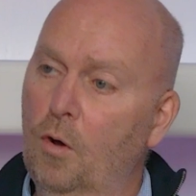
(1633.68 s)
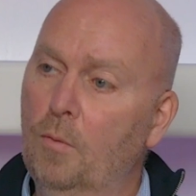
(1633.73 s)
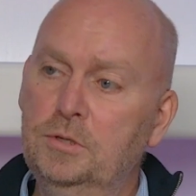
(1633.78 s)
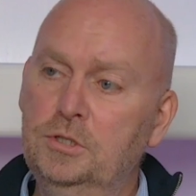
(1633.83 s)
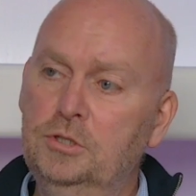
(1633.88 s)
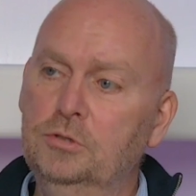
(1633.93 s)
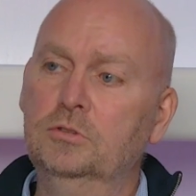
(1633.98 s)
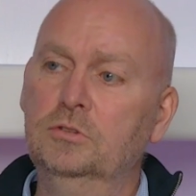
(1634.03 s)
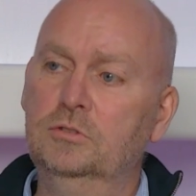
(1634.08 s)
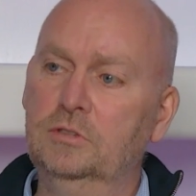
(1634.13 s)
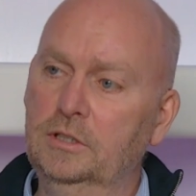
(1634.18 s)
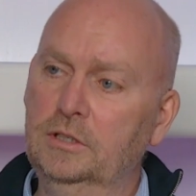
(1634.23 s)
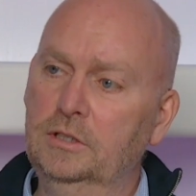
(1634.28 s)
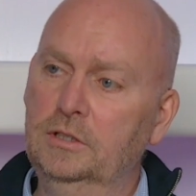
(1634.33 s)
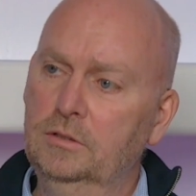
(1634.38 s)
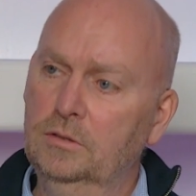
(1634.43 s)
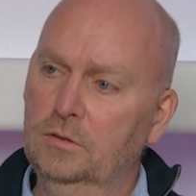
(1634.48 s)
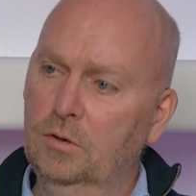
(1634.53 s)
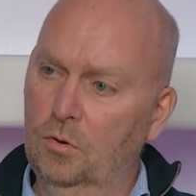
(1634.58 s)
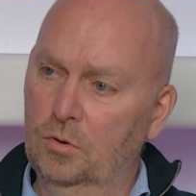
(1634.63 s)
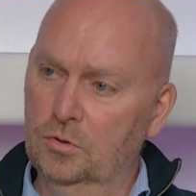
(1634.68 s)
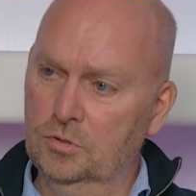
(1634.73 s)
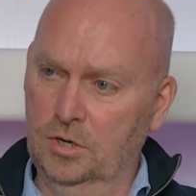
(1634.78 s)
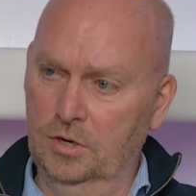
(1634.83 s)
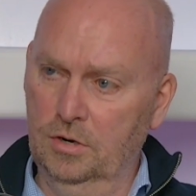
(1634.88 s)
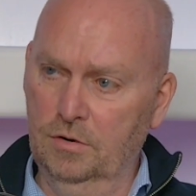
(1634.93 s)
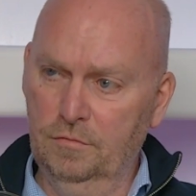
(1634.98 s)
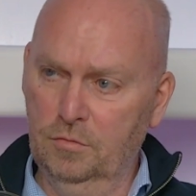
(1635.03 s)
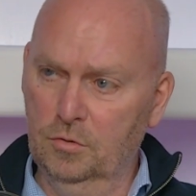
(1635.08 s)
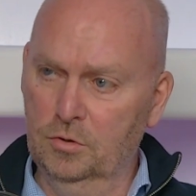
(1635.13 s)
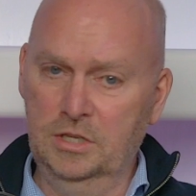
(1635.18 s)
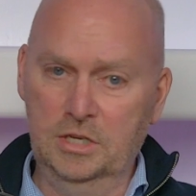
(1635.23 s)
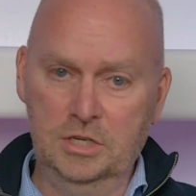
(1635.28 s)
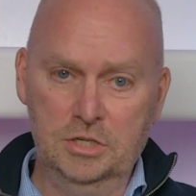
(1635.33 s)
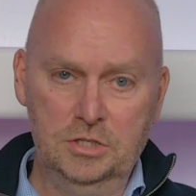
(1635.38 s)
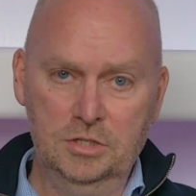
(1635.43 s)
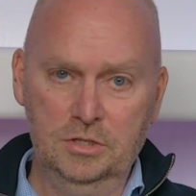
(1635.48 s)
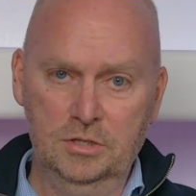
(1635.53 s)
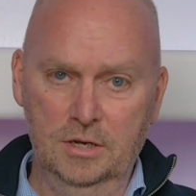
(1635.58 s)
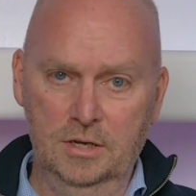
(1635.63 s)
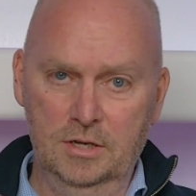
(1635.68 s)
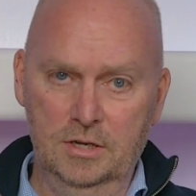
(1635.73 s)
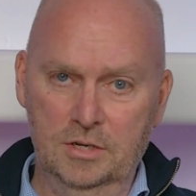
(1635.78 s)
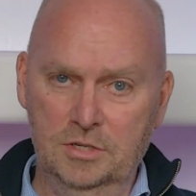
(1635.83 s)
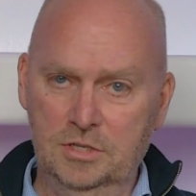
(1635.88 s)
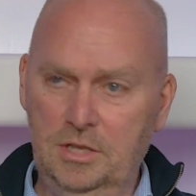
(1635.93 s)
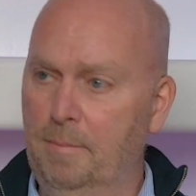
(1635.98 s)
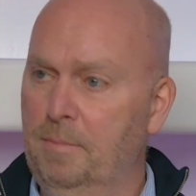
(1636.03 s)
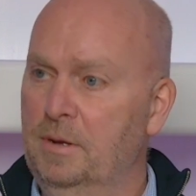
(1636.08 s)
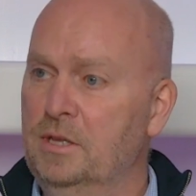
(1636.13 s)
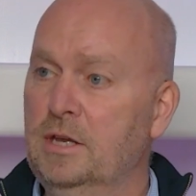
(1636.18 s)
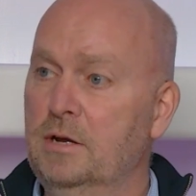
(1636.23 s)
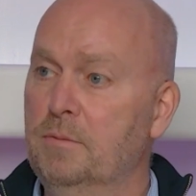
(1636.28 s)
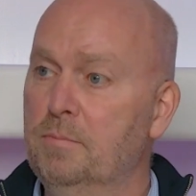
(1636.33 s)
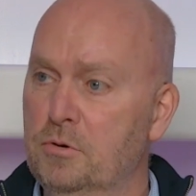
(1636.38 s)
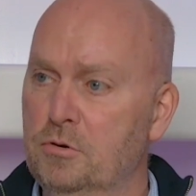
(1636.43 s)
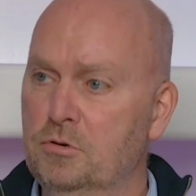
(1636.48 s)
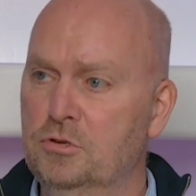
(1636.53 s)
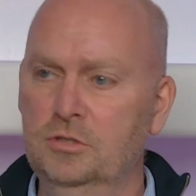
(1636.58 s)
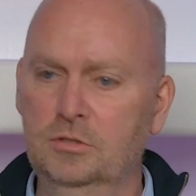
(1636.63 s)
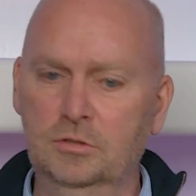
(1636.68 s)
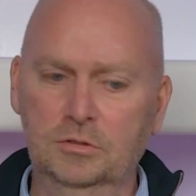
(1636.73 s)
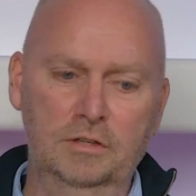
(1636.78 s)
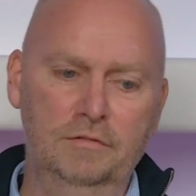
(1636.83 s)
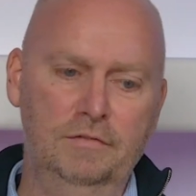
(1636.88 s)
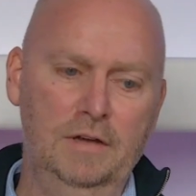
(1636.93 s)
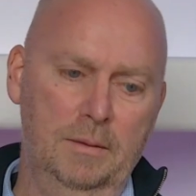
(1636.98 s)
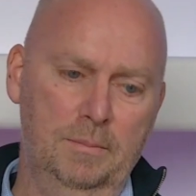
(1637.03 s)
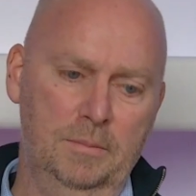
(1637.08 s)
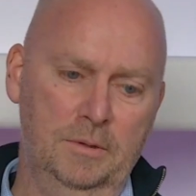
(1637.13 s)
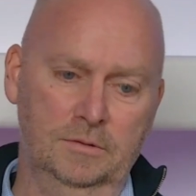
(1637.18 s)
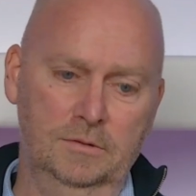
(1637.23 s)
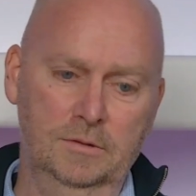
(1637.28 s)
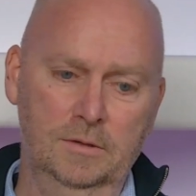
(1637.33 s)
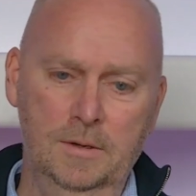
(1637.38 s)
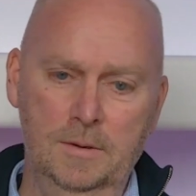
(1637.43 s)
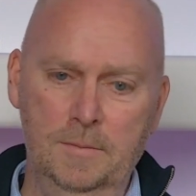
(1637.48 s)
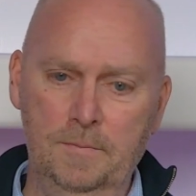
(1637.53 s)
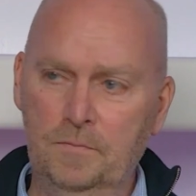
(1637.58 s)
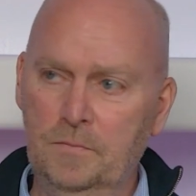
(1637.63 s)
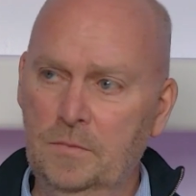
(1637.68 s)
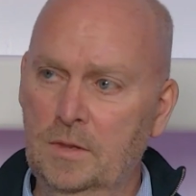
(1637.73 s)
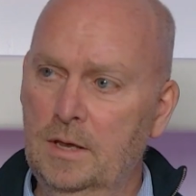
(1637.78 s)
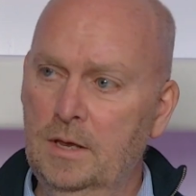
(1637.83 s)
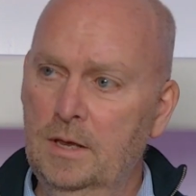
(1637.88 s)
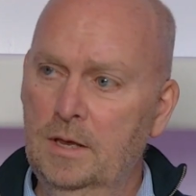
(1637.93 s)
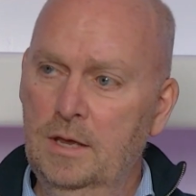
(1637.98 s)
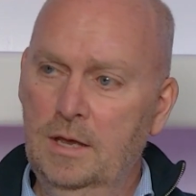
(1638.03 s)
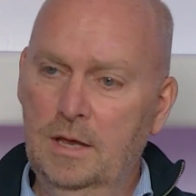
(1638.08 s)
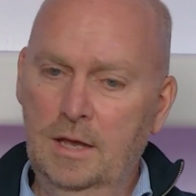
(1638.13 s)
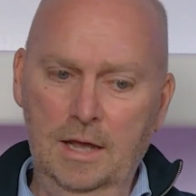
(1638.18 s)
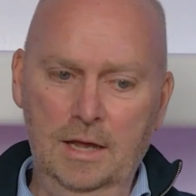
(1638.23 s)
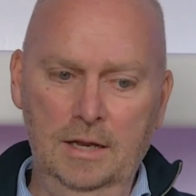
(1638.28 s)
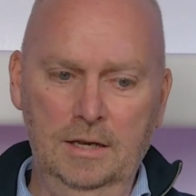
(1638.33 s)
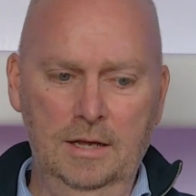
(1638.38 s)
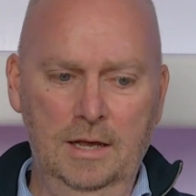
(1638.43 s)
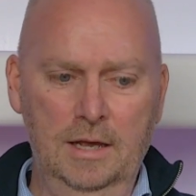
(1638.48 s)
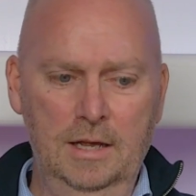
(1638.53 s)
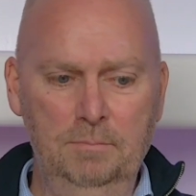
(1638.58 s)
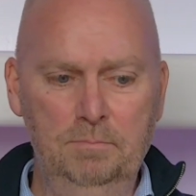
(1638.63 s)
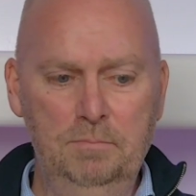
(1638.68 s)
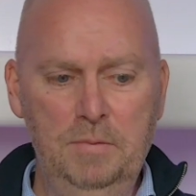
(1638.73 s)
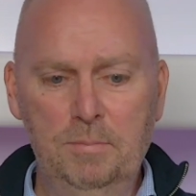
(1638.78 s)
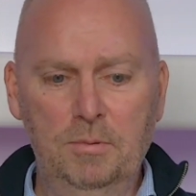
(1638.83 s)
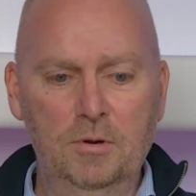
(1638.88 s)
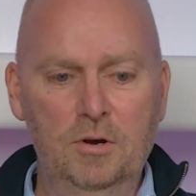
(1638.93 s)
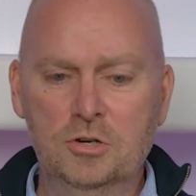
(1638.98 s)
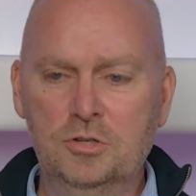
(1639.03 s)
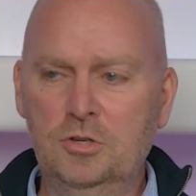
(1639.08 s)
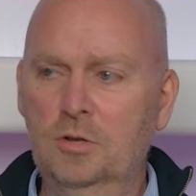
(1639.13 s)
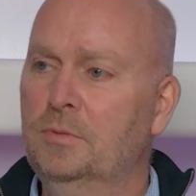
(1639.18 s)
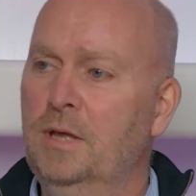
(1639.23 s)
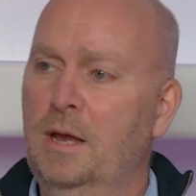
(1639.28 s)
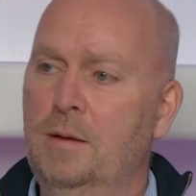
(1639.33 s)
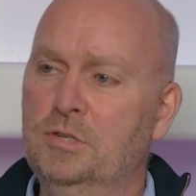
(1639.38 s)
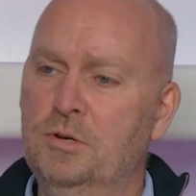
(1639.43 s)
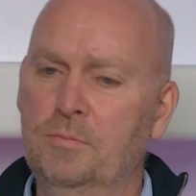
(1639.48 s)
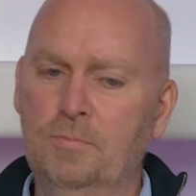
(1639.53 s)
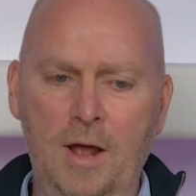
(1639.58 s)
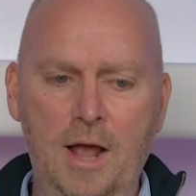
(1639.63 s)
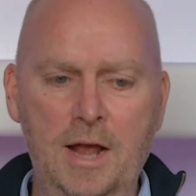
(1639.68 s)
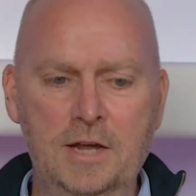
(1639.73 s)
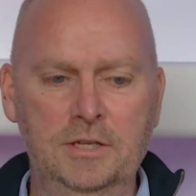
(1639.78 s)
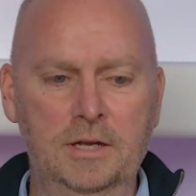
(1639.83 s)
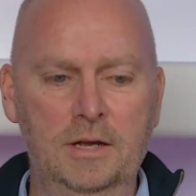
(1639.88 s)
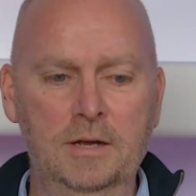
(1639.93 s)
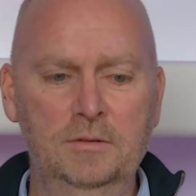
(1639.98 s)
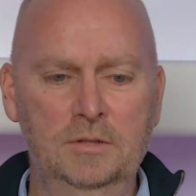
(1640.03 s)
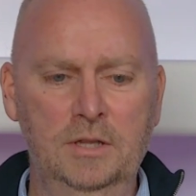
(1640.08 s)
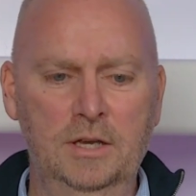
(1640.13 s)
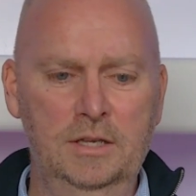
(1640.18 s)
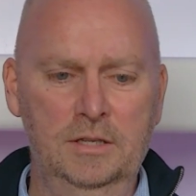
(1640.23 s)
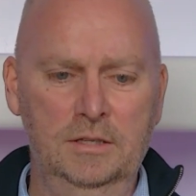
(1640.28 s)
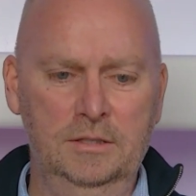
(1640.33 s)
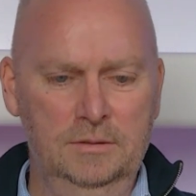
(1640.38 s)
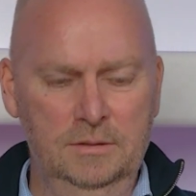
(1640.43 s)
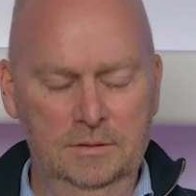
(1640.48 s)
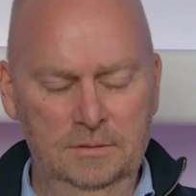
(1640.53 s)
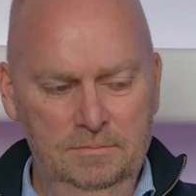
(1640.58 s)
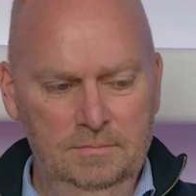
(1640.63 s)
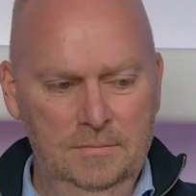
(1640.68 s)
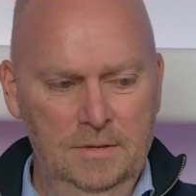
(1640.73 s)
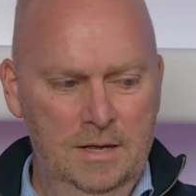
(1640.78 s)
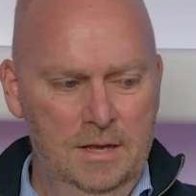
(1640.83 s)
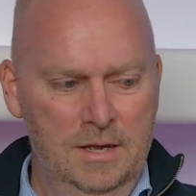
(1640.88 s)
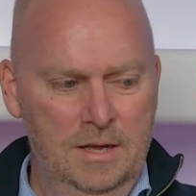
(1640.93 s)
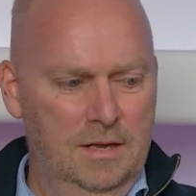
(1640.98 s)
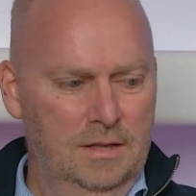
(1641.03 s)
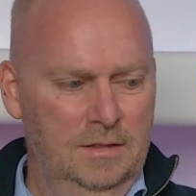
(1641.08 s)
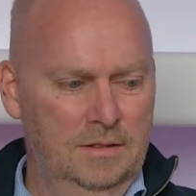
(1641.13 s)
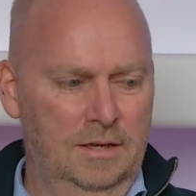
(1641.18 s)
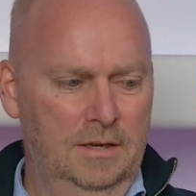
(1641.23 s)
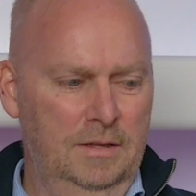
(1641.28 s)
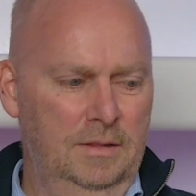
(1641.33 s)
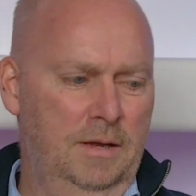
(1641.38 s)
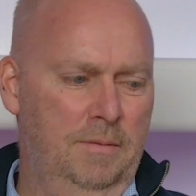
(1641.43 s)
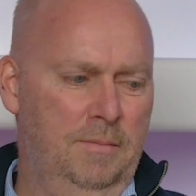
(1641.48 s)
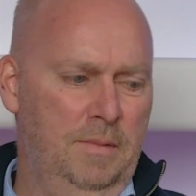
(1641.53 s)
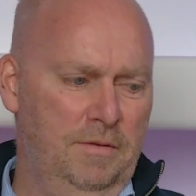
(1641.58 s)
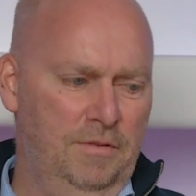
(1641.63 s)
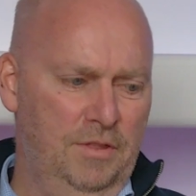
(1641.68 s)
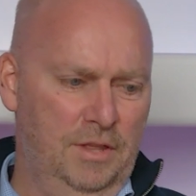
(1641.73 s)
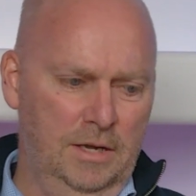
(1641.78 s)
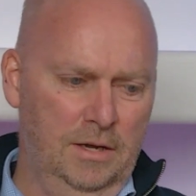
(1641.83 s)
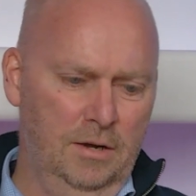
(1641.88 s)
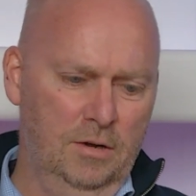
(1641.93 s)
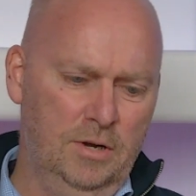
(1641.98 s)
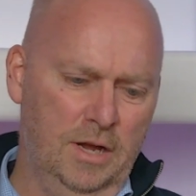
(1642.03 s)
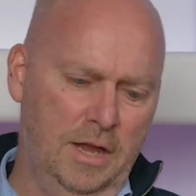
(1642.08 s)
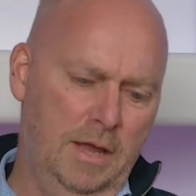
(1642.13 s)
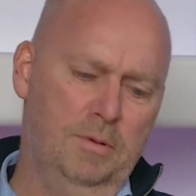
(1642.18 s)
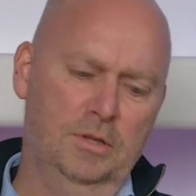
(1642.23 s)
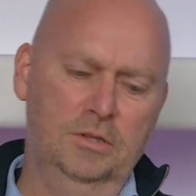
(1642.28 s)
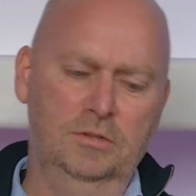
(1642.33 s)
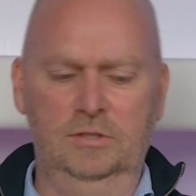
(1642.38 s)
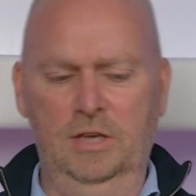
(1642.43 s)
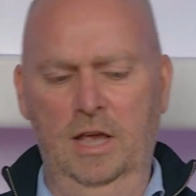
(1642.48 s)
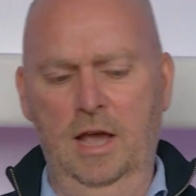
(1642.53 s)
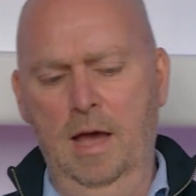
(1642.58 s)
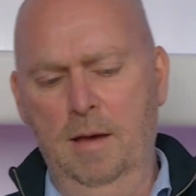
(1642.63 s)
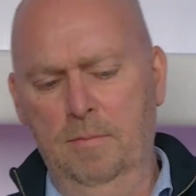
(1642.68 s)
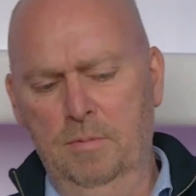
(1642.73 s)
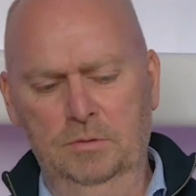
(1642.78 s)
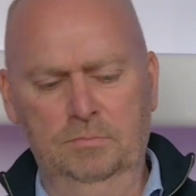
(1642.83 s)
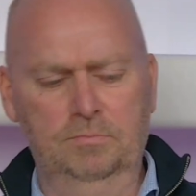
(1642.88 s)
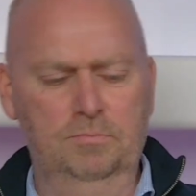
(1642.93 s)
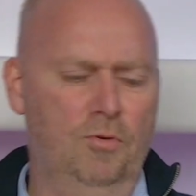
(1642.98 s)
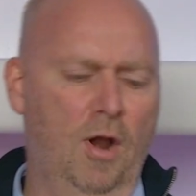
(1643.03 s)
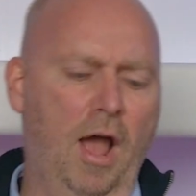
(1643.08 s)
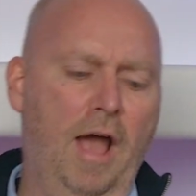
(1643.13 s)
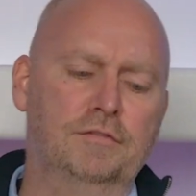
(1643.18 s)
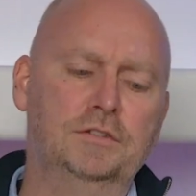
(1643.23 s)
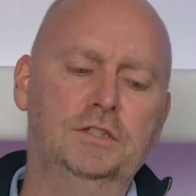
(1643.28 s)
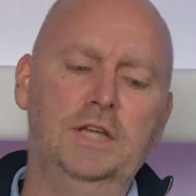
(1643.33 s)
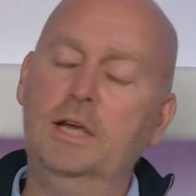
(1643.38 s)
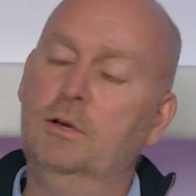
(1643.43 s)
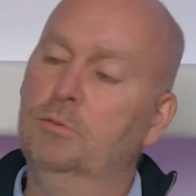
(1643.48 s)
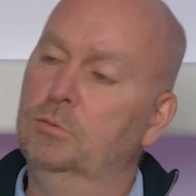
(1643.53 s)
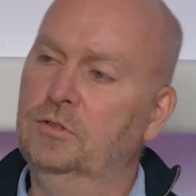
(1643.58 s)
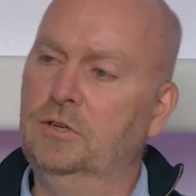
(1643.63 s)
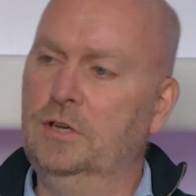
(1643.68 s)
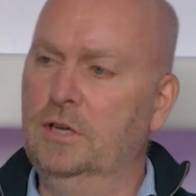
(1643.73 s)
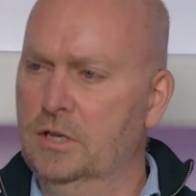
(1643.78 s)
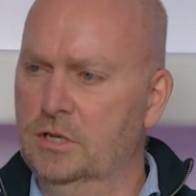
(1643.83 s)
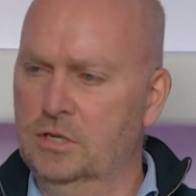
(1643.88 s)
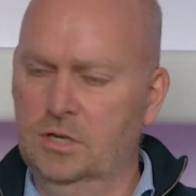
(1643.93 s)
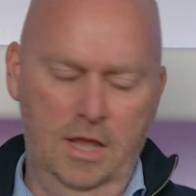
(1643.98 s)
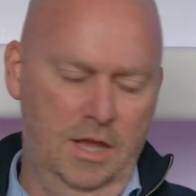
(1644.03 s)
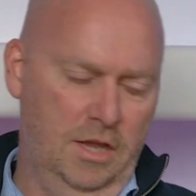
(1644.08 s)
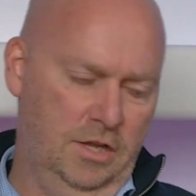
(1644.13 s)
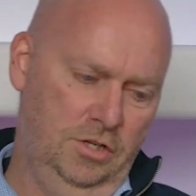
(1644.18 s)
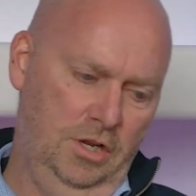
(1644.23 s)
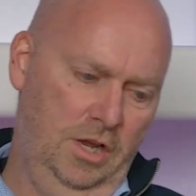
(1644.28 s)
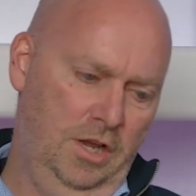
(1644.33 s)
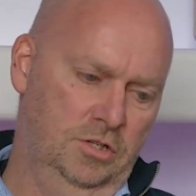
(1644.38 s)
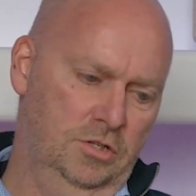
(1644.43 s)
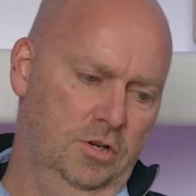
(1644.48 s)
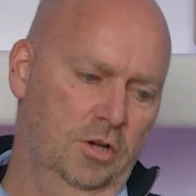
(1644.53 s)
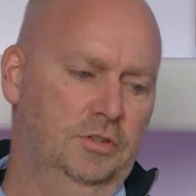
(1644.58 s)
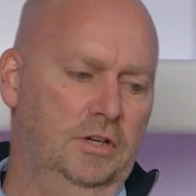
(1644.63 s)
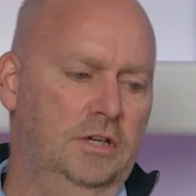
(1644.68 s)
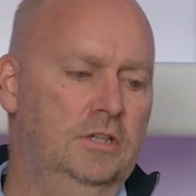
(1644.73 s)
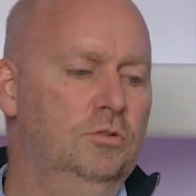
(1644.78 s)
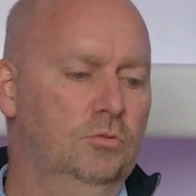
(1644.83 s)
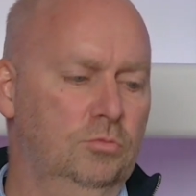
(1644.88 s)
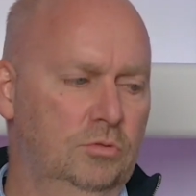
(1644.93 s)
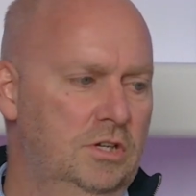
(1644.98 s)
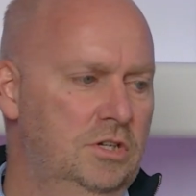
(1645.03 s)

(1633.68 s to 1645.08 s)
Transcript: opportunity also for this step in their personal development. And people are sometimes surprised. They may think, okay, but private equity is not into